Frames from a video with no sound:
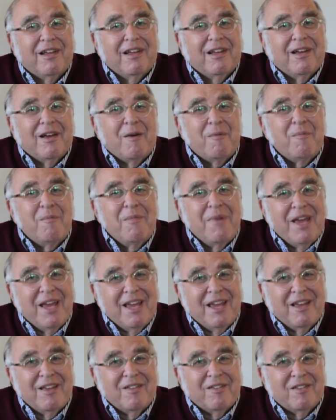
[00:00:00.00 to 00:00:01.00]

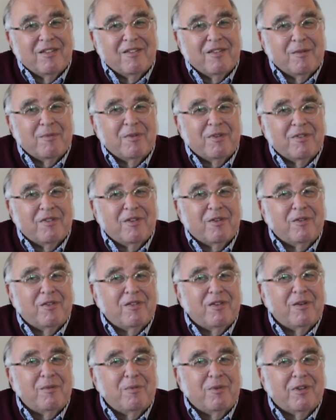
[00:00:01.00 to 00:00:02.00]
amazed something so
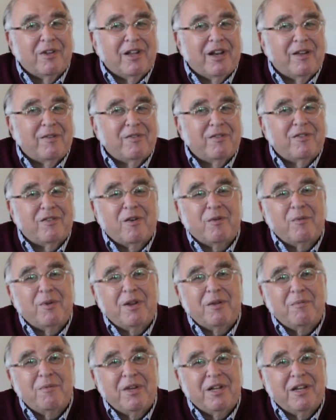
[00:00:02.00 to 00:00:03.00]
simple could have so
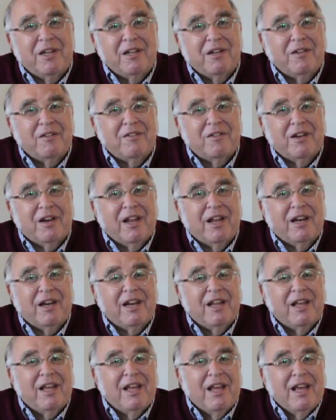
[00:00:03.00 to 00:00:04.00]
many meanings and,
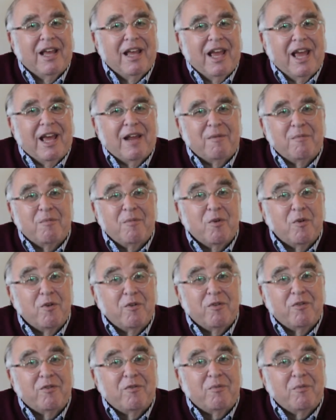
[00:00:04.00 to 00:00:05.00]
and, and
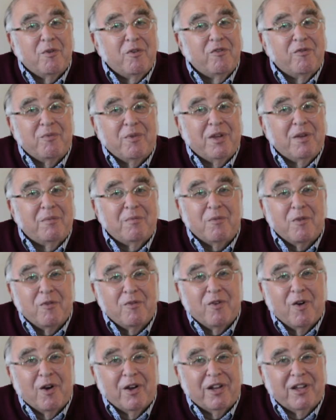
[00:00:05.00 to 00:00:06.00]
move, move me,
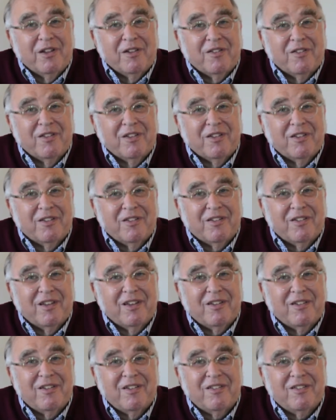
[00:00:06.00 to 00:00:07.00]
move audiences.
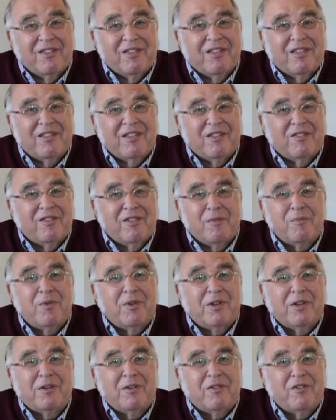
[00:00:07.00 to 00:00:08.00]
Uh, just a
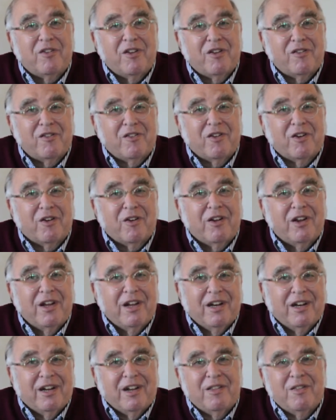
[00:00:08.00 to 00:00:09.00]
simple little gesture.
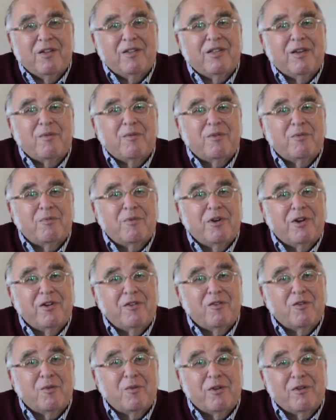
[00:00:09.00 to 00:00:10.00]
I thought that was pretty
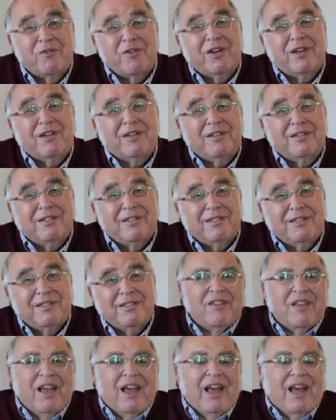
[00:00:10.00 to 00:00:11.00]
terrific.
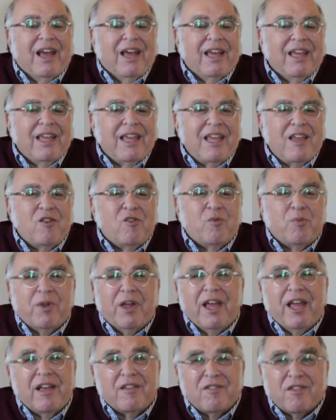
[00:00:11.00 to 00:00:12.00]
Uh, each
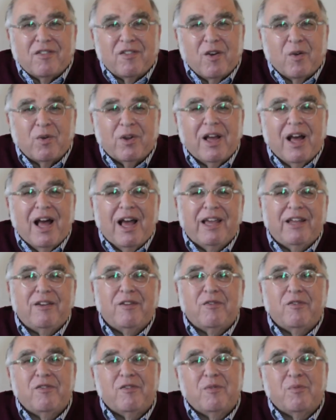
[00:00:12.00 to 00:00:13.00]
play has its own
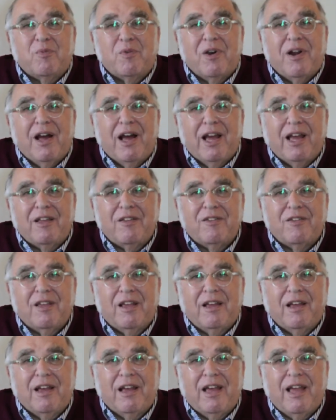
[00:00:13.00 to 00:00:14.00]
kind of surprise,
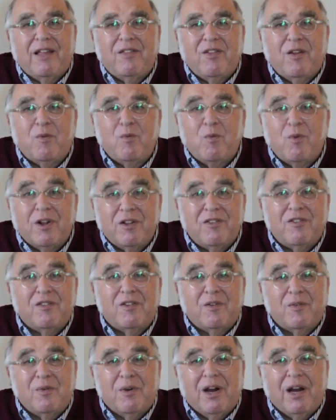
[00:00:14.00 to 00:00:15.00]
uh, and then once
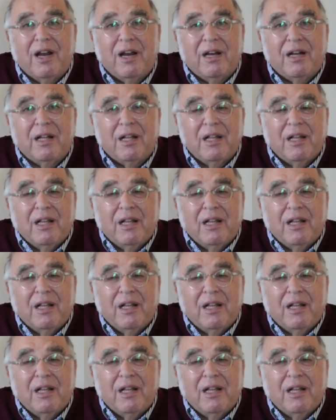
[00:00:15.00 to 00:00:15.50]
in a while,